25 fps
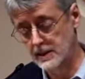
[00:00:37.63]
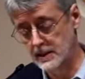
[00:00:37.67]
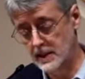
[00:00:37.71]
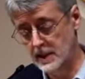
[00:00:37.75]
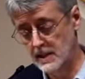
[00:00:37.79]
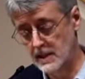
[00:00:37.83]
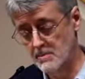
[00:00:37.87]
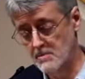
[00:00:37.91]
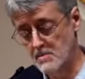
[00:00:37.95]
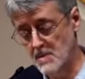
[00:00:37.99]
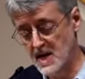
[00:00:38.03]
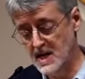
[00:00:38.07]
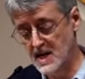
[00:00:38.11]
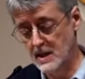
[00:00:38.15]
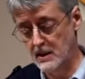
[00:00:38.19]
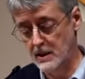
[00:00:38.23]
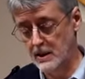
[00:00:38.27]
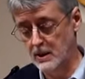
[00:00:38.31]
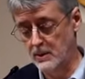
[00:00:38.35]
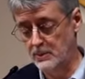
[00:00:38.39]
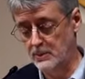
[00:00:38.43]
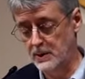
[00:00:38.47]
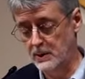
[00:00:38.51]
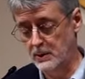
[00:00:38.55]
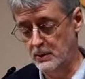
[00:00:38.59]
as a
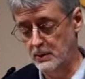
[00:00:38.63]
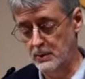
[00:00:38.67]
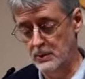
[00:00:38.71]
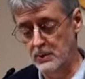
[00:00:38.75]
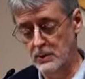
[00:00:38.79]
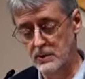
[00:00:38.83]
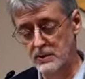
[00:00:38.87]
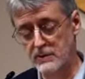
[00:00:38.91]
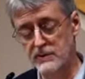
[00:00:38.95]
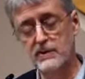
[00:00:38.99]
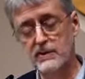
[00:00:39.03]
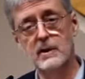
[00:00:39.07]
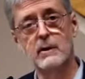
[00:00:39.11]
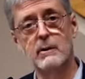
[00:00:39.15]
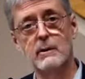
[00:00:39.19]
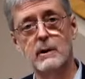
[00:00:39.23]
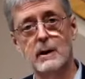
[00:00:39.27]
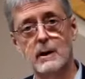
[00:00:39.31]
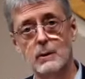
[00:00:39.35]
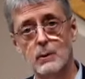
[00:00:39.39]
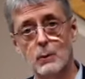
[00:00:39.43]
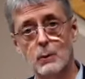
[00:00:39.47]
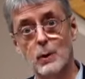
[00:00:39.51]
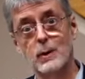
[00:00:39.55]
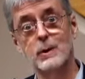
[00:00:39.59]
mega computer to
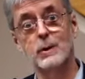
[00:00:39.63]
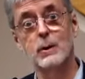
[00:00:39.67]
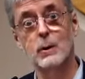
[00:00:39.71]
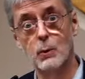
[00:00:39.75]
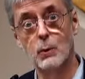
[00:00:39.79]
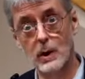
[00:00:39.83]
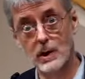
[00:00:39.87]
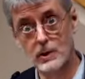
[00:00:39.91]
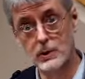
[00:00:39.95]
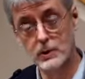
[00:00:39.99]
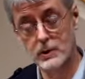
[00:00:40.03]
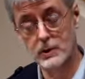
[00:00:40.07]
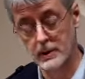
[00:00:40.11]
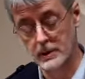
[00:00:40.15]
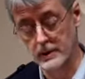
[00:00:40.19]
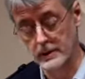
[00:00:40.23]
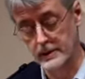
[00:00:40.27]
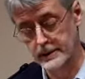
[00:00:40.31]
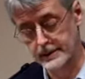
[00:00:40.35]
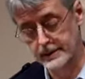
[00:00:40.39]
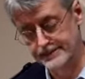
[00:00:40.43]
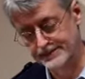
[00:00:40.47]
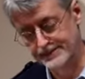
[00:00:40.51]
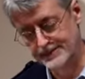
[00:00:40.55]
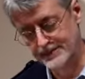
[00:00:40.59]
figure out what the question
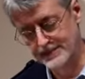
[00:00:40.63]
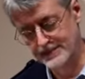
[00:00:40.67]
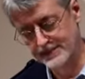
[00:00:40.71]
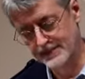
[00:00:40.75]
is.